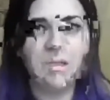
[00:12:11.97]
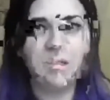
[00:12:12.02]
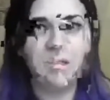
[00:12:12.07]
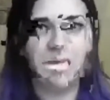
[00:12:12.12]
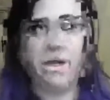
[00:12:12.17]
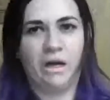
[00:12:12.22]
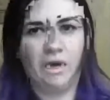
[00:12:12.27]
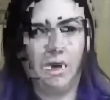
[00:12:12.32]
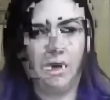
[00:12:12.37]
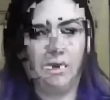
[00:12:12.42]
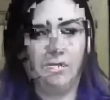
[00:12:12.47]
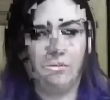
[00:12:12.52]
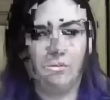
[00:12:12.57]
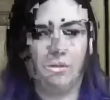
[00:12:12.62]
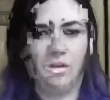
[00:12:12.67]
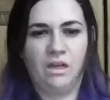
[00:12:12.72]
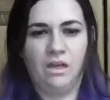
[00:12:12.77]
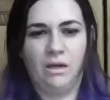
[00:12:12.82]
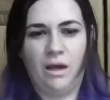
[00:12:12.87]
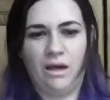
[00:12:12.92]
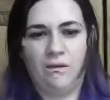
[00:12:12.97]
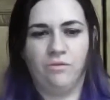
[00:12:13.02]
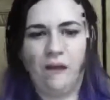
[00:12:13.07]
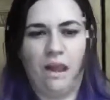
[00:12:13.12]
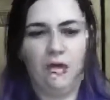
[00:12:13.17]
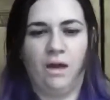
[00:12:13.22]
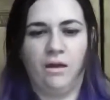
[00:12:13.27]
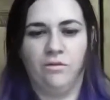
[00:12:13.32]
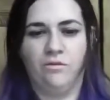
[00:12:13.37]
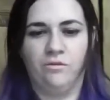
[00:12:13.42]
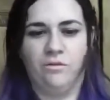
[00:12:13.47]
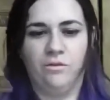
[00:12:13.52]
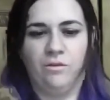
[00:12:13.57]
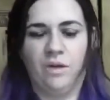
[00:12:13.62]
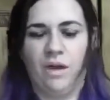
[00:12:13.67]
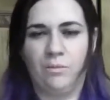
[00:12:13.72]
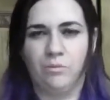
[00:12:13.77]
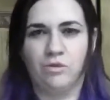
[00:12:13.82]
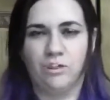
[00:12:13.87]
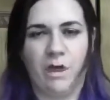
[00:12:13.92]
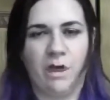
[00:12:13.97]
But I've kept